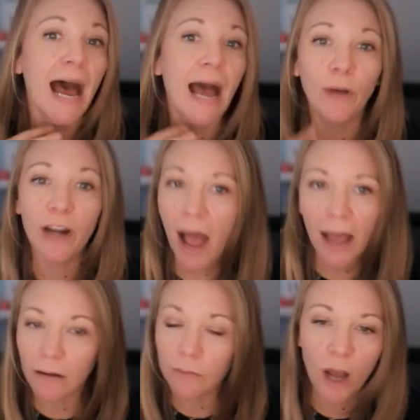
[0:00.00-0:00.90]
I want
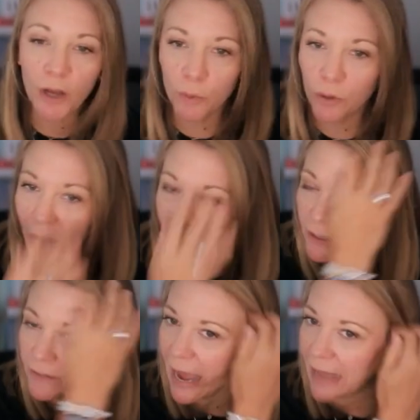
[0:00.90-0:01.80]
to walk through a
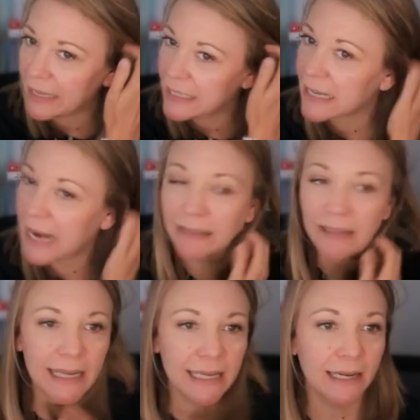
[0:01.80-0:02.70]
couple of highlights that I
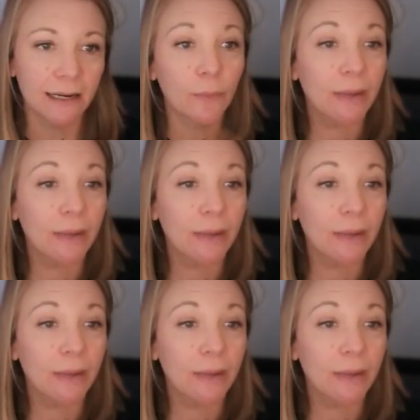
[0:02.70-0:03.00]
like here.